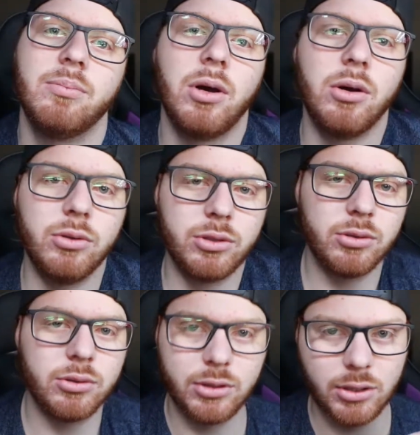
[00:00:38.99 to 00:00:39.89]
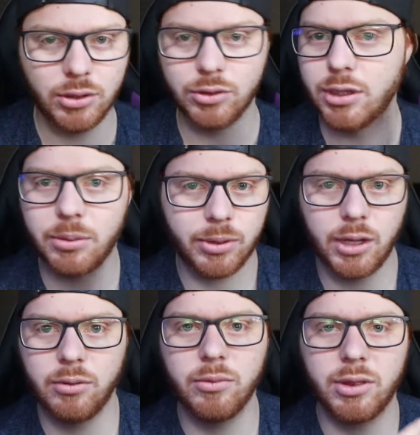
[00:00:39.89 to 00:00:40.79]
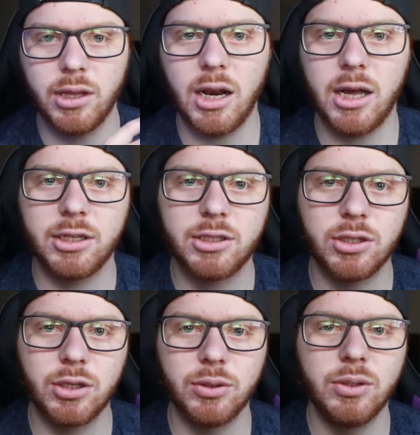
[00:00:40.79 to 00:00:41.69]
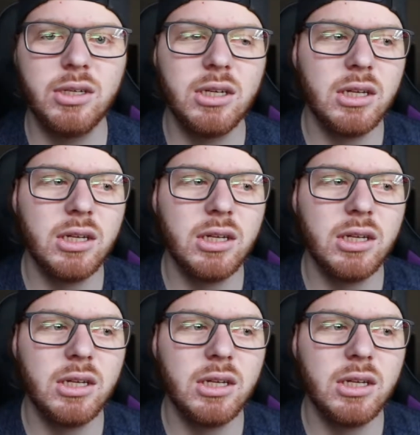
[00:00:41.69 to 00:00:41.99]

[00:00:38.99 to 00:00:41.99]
pose or do something with the light, so